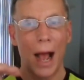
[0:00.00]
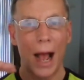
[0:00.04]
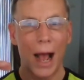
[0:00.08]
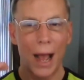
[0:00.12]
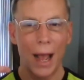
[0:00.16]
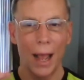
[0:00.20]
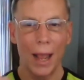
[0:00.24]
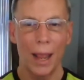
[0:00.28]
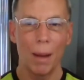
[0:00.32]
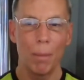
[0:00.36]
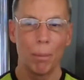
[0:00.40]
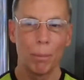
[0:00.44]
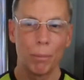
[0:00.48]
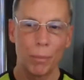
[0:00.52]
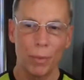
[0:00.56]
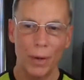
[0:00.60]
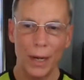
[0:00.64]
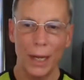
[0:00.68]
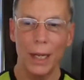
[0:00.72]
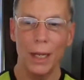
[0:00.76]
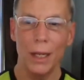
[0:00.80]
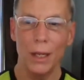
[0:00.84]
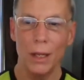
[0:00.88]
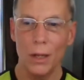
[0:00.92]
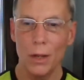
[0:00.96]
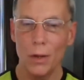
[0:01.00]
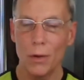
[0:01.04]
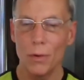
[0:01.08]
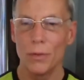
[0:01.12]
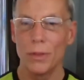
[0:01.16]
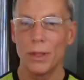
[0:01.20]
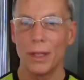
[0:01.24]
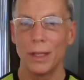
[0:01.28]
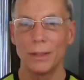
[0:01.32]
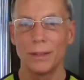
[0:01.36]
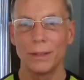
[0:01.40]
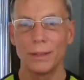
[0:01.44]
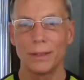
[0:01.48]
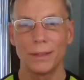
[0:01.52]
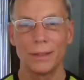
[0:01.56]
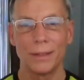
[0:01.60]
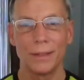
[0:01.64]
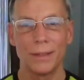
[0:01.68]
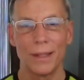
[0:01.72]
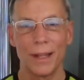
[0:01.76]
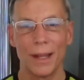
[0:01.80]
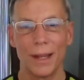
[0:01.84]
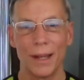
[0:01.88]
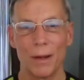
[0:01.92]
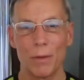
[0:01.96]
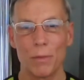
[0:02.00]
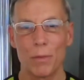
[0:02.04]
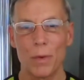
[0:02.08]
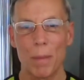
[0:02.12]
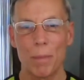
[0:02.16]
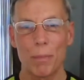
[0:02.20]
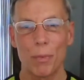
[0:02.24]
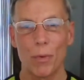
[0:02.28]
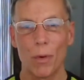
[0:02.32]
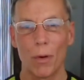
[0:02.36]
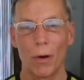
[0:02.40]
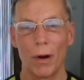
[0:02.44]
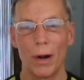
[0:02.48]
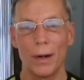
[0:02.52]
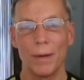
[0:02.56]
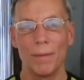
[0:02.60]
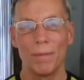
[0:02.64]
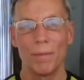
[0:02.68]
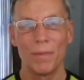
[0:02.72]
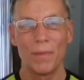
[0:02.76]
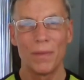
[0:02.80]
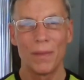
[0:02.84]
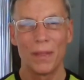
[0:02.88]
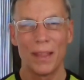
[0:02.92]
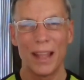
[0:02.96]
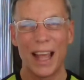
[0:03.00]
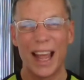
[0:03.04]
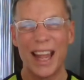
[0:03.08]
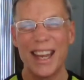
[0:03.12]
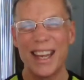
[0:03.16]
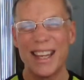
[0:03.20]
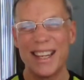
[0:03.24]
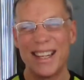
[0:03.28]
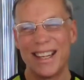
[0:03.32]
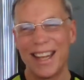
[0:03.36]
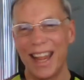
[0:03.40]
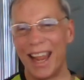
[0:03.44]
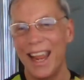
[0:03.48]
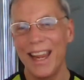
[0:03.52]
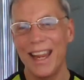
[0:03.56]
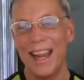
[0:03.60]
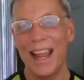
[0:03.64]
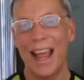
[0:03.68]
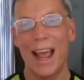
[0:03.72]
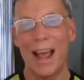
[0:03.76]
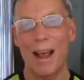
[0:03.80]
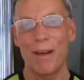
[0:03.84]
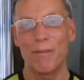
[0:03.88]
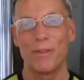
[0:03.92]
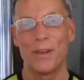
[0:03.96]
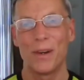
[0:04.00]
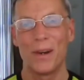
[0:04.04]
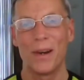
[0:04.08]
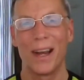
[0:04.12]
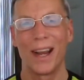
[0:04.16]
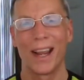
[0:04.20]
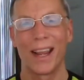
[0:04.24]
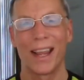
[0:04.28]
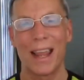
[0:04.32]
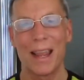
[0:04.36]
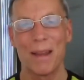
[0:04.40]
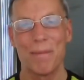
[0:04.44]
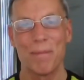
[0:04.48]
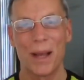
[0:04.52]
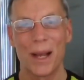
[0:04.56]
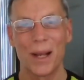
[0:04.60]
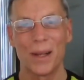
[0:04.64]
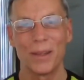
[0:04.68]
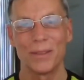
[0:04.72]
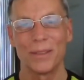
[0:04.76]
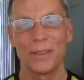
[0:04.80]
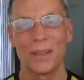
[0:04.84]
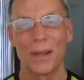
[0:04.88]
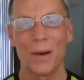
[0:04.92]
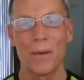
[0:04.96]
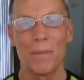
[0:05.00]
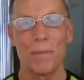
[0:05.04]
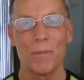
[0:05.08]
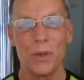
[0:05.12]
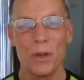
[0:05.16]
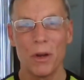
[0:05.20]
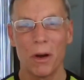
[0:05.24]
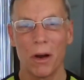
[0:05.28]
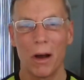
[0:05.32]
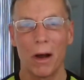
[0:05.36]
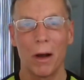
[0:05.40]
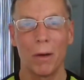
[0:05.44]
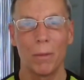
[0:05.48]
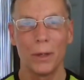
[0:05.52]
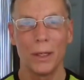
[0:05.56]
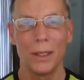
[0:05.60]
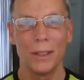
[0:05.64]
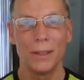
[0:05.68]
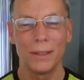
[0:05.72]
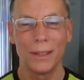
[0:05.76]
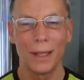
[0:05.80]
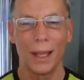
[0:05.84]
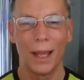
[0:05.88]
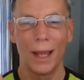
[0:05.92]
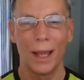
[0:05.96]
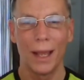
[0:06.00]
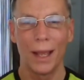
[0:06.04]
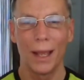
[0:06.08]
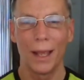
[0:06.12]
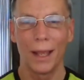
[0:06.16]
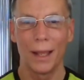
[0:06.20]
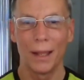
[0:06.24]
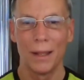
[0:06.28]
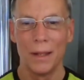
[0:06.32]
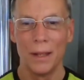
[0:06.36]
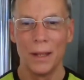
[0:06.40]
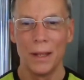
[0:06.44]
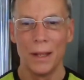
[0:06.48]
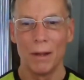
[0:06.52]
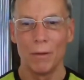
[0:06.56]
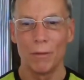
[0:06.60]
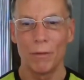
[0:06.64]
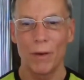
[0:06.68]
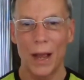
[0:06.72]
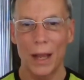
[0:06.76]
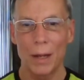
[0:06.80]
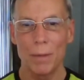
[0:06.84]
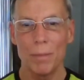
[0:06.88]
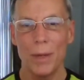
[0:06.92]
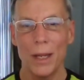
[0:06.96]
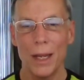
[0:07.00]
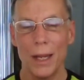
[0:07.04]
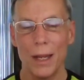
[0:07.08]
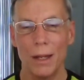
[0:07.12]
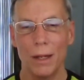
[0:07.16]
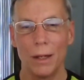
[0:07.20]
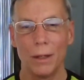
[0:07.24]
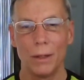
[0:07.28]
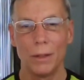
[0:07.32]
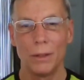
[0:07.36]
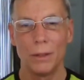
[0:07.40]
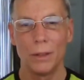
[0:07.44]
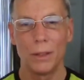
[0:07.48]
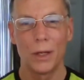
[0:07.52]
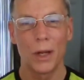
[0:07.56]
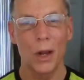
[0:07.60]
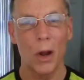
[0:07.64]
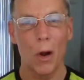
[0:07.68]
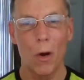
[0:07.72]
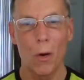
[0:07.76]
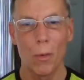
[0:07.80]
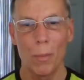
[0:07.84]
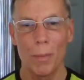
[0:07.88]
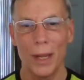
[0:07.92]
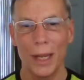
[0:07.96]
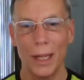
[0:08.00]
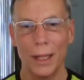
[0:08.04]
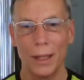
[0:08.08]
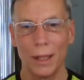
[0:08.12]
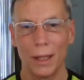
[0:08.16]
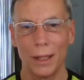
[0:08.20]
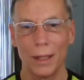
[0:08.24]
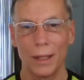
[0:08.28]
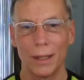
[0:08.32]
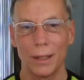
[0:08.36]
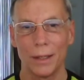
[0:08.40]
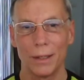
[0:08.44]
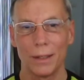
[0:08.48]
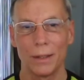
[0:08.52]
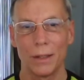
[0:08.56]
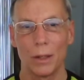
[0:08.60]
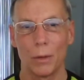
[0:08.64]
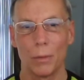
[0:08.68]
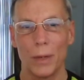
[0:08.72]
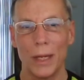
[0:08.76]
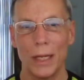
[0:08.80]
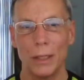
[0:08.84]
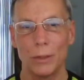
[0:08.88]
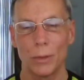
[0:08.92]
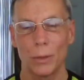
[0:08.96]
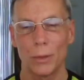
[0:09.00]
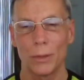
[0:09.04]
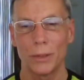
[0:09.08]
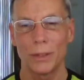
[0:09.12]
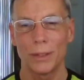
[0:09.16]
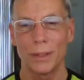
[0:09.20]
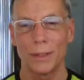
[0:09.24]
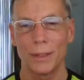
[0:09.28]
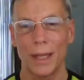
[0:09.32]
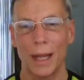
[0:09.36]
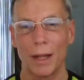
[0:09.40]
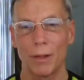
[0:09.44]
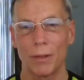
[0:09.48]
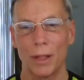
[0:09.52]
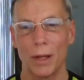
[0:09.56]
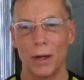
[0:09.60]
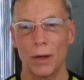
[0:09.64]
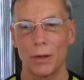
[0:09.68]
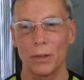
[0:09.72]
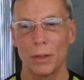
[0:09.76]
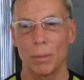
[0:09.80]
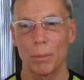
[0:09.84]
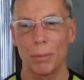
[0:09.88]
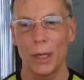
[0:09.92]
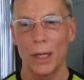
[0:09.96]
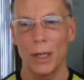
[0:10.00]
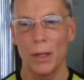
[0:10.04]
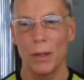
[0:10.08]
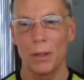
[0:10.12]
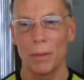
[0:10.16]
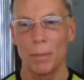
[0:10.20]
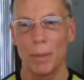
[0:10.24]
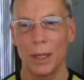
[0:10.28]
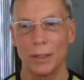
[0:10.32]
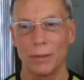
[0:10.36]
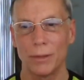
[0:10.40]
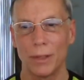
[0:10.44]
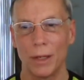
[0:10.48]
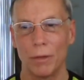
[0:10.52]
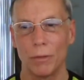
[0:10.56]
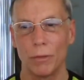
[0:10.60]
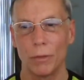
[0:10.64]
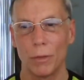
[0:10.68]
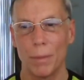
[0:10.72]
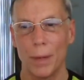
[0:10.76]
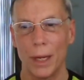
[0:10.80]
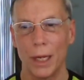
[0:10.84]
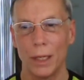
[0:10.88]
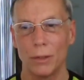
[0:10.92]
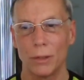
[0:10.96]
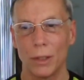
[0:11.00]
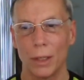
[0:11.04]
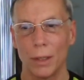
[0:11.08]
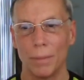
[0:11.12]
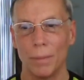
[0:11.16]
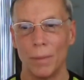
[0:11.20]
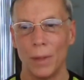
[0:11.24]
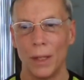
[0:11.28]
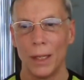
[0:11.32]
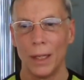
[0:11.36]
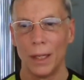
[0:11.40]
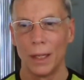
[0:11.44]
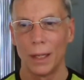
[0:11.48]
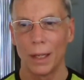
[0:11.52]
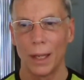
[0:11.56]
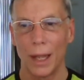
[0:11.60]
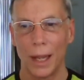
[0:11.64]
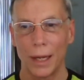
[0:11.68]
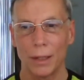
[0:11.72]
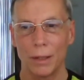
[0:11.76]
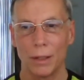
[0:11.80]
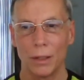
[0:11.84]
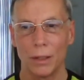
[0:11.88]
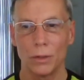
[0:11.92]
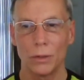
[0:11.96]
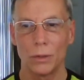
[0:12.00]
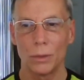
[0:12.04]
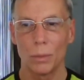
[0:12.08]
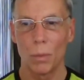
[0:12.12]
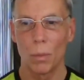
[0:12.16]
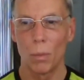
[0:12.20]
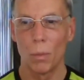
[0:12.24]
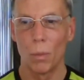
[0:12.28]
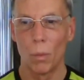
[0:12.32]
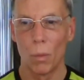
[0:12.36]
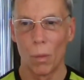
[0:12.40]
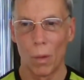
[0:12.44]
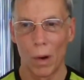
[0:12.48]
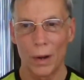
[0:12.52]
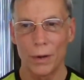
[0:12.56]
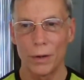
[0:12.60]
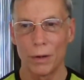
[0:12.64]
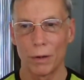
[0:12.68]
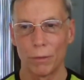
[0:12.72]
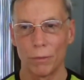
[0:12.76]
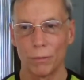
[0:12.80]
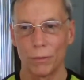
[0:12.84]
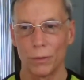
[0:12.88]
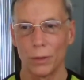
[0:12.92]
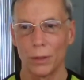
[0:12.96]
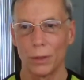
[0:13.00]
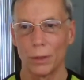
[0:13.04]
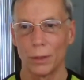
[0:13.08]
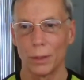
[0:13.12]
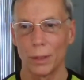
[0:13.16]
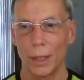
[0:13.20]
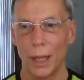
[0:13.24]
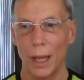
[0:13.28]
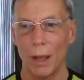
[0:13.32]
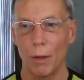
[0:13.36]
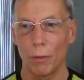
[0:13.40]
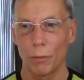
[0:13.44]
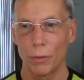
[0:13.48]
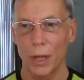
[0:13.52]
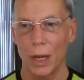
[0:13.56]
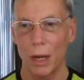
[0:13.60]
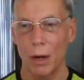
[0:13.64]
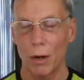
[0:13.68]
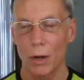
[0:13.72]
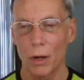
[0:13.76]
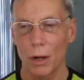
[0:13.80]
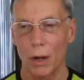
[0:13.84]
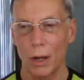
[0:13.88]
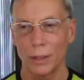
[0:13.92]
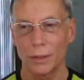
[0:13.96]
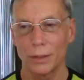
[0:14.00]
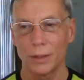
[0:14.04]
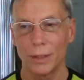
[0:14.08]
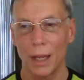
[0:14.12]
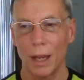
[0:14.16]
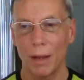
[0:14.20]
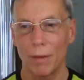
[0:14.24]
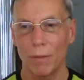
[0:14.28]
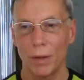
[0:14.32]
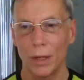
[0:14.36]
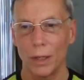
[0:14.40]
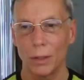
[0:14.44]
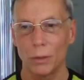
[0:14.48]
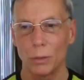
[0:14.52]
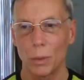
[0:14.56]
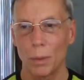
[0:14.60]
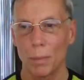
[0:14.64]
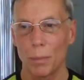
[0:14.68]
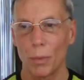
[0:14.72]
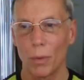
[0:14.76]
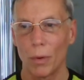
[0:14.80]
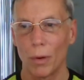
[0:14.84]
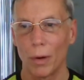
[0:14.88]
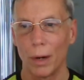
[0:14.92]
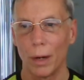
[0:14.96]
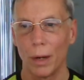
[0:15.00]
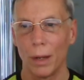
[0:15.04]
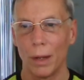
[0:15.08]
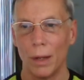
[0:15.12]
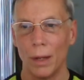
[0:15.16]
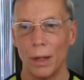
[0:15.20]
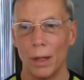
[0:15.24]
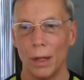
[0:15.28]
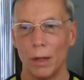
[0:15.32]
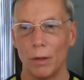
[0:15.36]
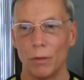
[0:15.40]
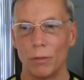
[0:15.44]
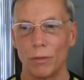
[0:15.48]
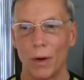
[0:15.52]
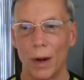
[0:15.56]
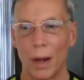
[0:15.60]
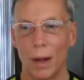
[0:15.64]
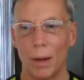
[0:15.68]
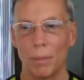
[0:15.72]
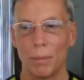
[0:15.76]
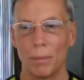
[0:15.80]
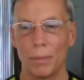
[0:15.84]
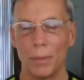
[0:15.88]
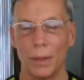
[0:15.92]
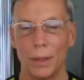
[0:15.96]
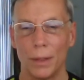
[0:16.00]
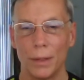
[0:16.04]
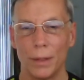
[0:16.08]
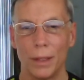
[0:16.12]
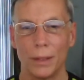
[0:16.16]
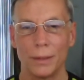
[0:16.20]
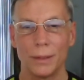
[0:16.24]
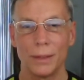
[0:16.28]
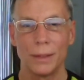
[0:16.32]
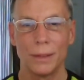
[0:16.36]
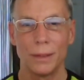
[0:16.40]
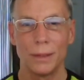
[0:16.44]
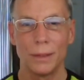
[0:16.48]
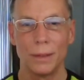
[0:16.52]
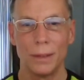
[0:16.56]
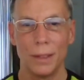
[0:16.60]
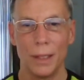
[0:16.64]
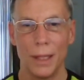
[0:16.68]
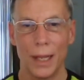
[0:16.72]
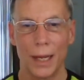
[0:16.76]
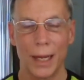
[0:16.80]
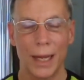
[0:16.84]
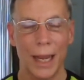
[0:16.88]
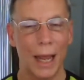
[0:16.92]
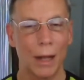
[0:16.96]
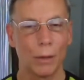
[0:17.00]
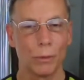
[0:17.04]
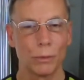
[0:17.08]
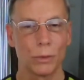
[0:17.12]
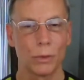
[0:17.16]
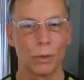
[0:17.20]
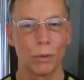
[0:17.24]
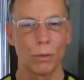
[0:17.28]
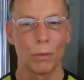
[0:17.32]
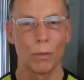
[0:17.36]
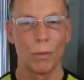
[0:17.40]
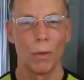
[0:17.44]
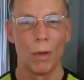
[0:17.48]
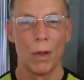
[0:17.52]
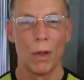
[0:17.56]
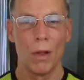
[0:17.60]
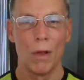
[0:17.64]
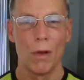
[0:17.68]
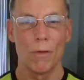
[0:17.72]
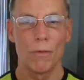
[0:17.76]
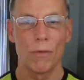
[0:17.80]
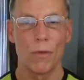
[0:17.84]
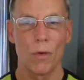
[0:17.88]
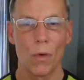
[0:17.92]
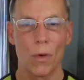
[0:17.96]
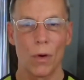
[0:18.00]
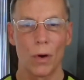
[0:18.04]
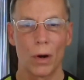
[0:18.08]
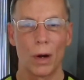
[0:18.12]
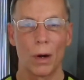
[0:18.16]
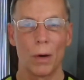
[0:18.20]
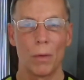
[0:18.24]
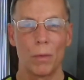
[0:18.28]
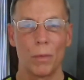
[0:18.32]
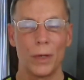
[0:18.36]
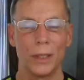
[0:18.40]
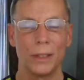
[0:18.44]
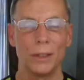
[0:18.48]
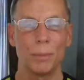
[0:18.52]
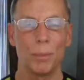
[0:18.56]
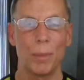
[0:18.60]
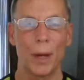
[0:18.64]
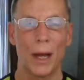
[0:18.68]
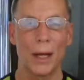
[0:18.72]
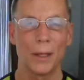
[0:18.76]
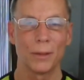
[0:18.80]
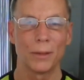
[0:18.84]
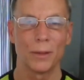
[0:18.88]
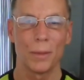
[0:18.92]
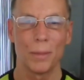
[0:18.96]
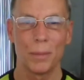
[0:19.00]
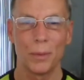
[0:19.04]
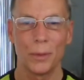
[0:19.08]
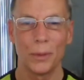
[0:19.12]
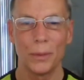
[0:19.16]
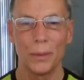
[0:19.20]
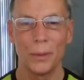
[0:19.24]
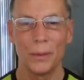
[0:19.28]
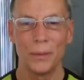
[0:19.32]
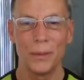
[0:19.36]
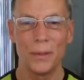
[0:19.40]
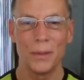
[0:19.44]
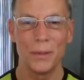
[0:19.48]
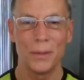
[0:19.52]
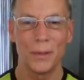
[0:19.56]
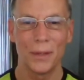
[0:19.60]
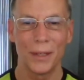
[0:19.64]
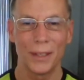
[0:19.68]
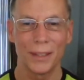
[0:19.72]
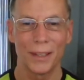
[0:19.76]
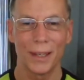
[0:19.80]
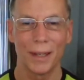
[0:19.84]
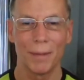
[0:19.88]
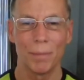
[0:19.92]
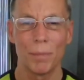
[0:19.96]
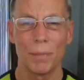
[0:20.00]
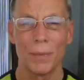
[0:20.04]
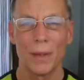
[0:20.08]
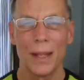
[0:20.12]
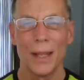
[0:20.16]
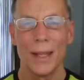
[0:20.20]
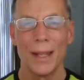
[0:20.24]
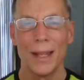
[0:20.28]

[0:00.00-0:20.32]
I am bringing you this uh, report a day after it came out, so you always. Uh, find me combing the, the resources out there to bring you the best information, like this wonderful healthcare cost savings report from this the Council for Responsible Nutrition.